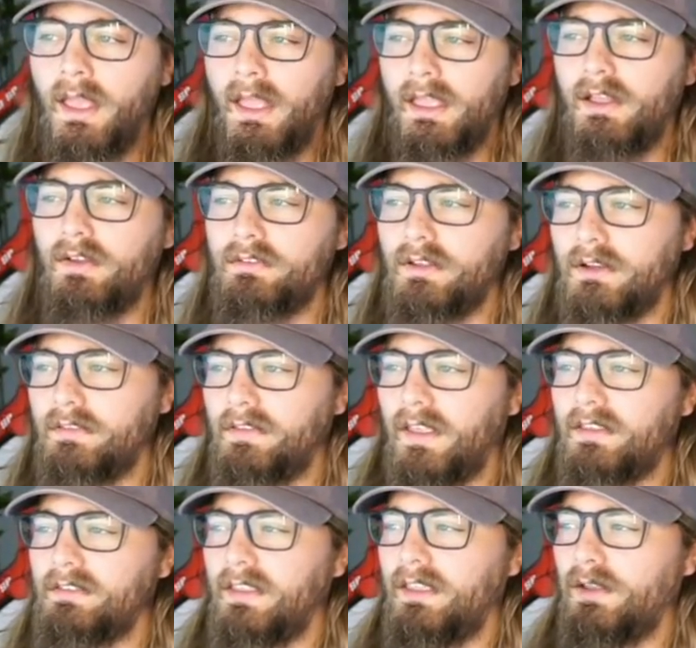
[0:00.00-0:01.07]
He goes on and
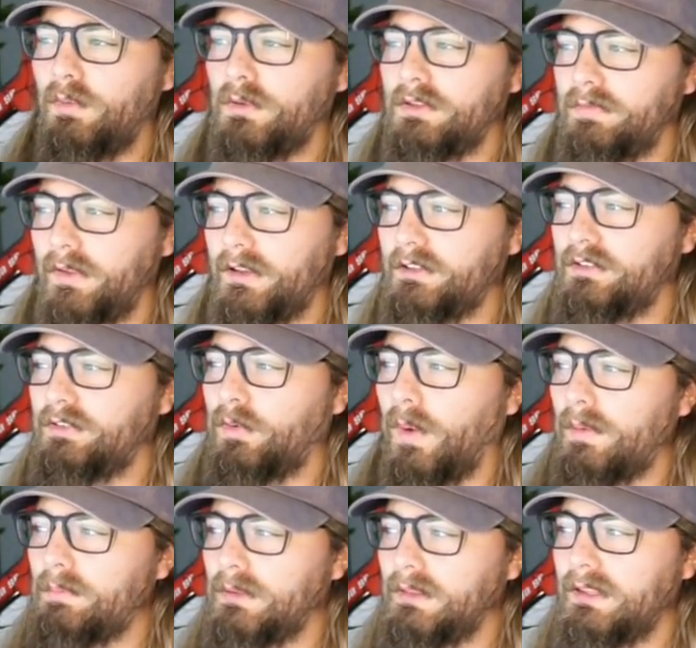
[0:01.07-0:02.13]
says, "It was finished, so
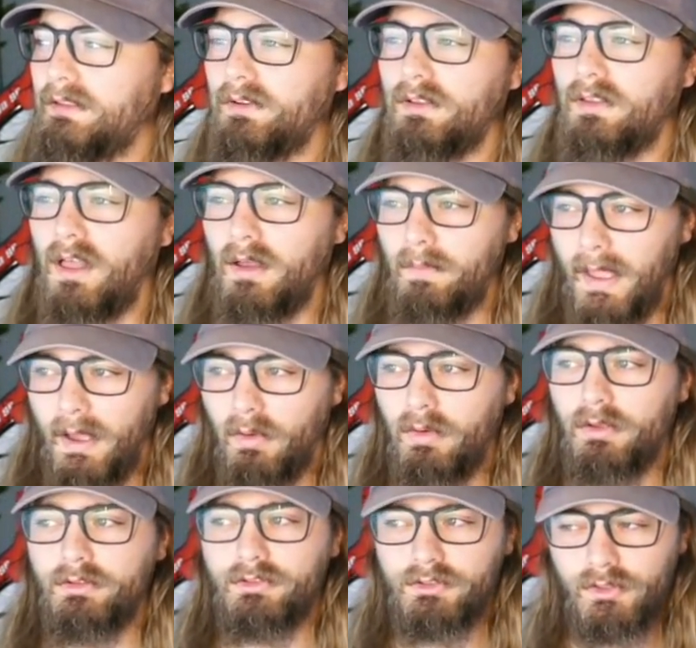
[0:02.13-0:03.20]
I believe it'll come
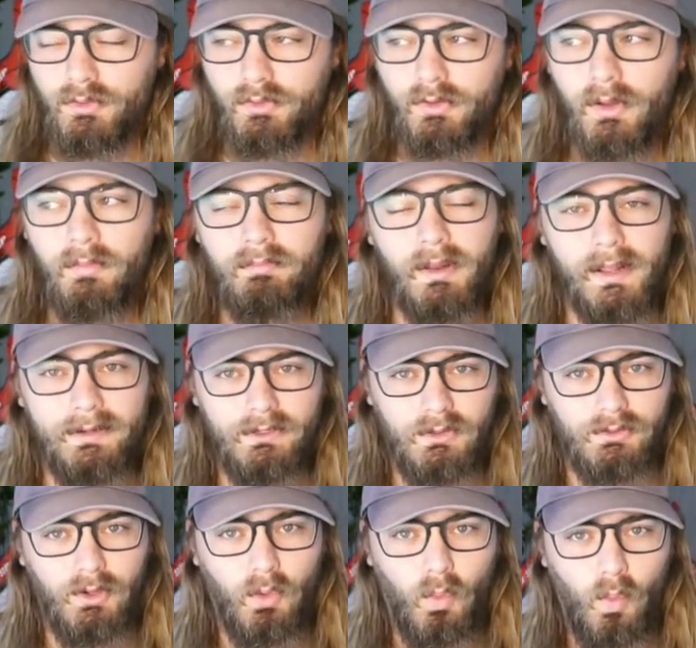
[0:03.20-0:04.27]
out soon, but I don't
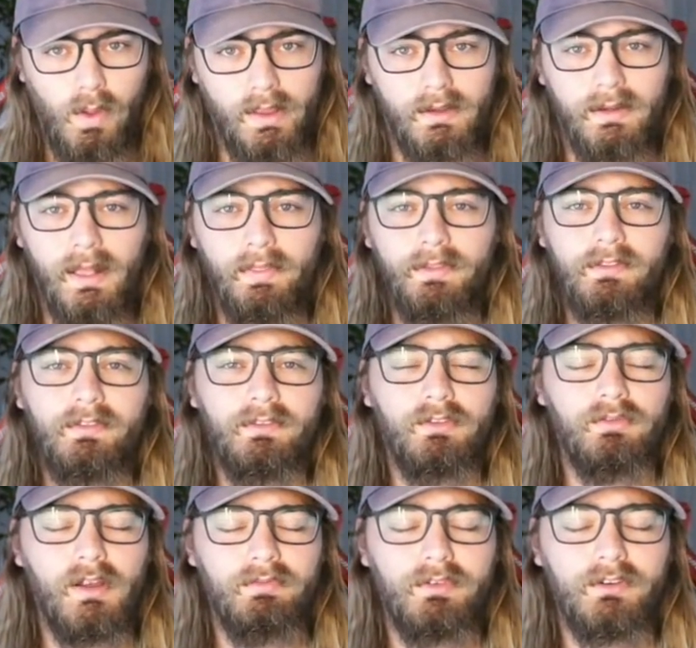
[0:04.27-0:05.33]
know when." Now, this is a
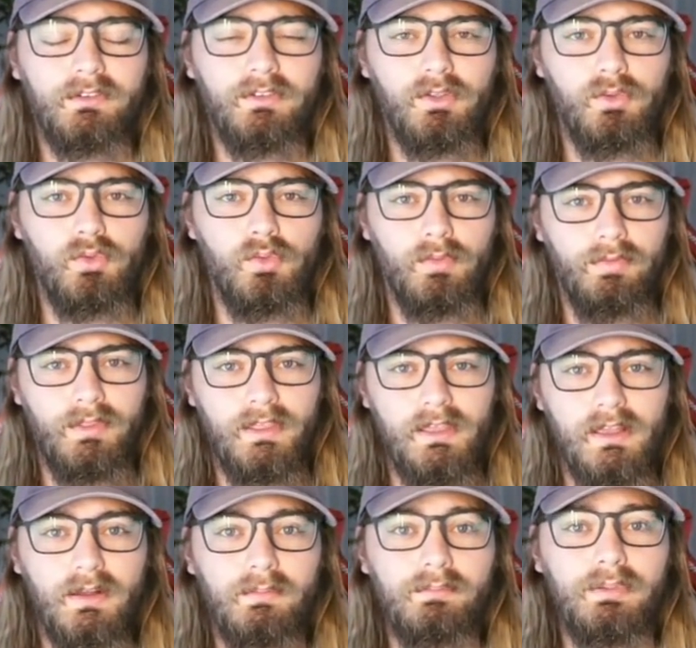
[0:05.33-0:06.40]
reference to the
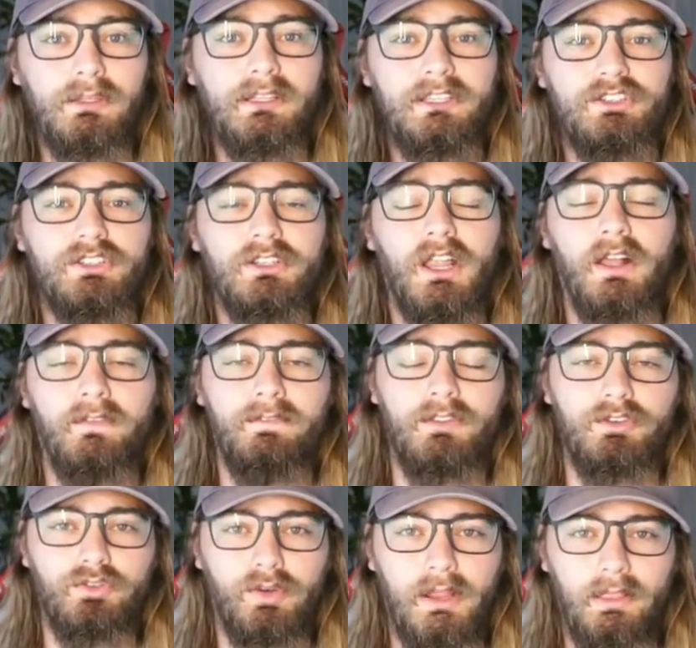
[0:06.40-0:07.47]
completion of the
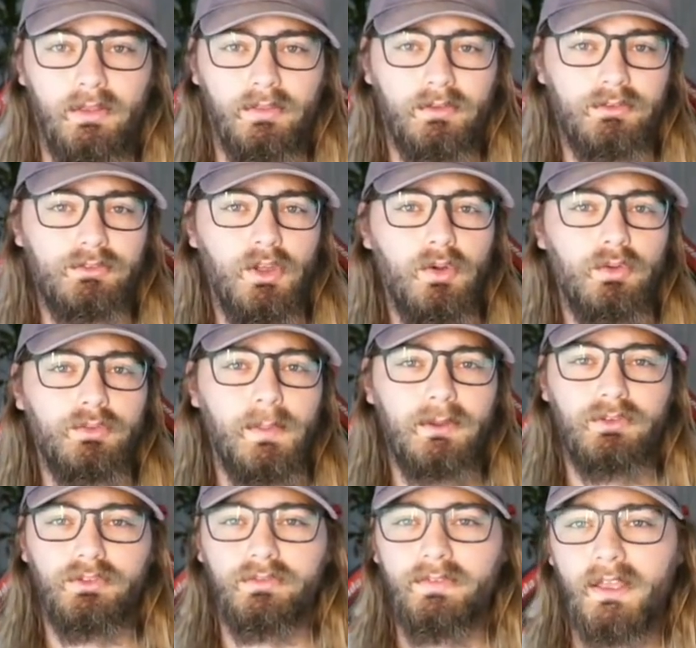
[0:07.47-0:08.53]
trailer. There's no
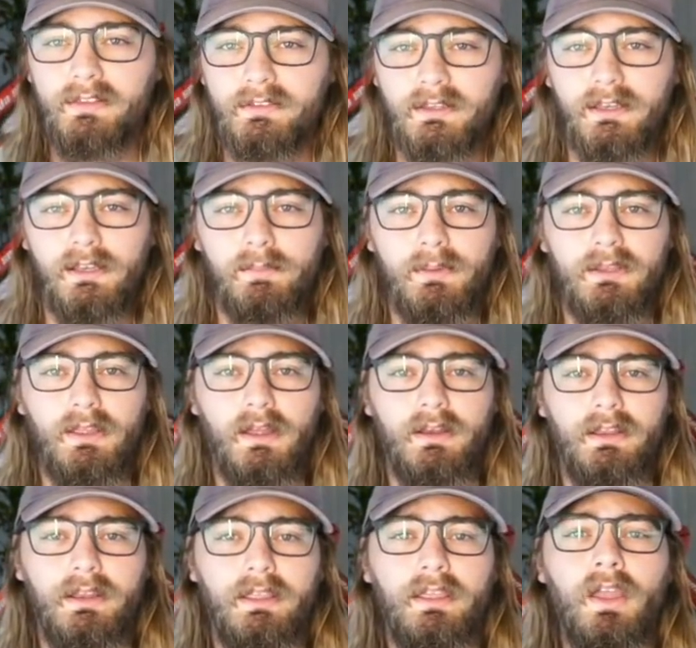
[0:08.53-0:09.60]
special effects that need to be done
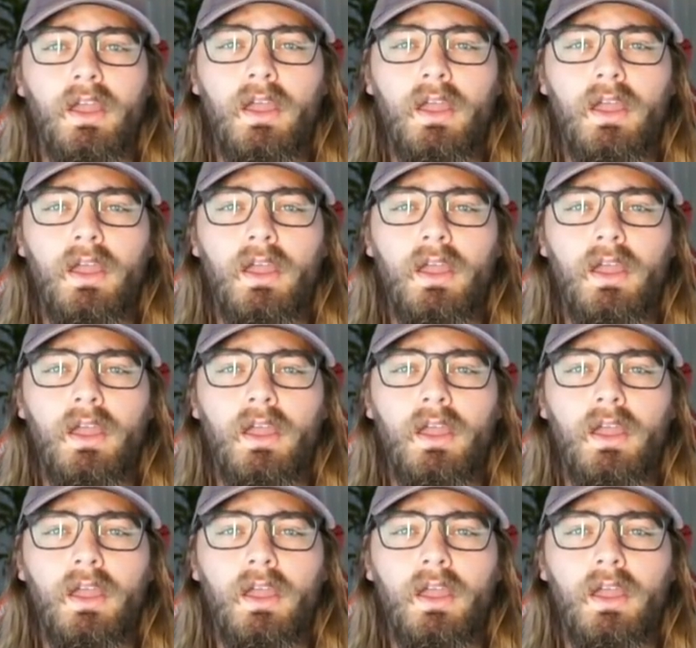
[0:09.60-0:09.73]
in it,